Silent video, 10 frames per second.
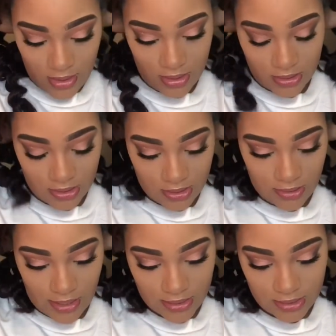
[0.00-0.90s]
So as you
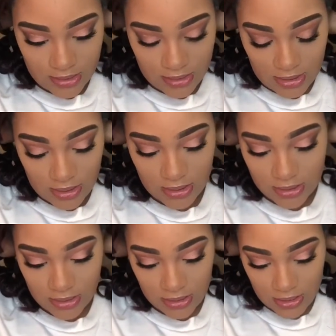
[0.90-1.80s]
guys can see, it's
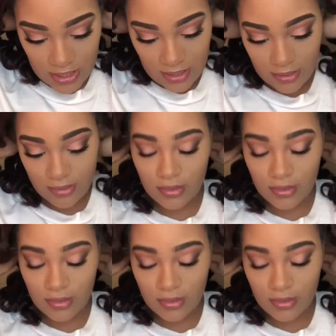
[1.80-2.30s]
a lot